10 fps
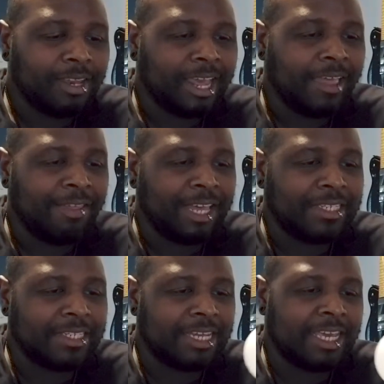Now
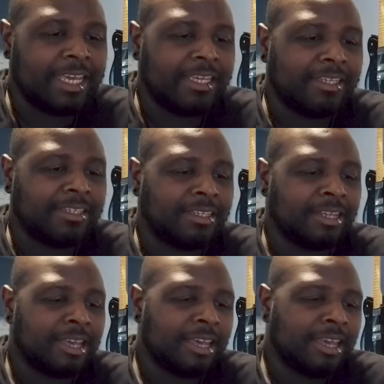this
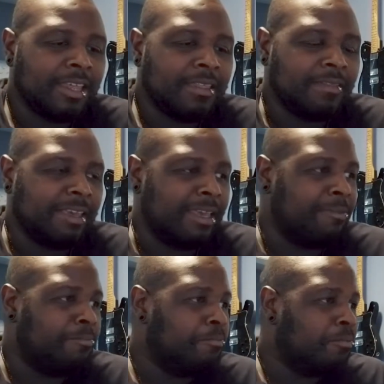is
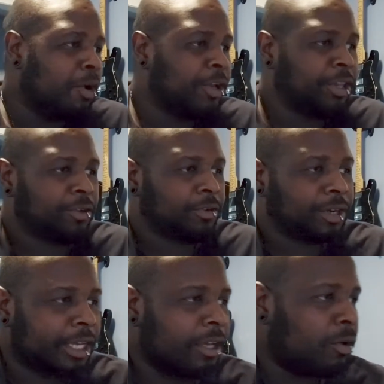the
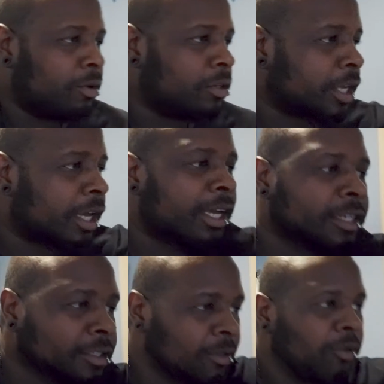Merkury, hold on,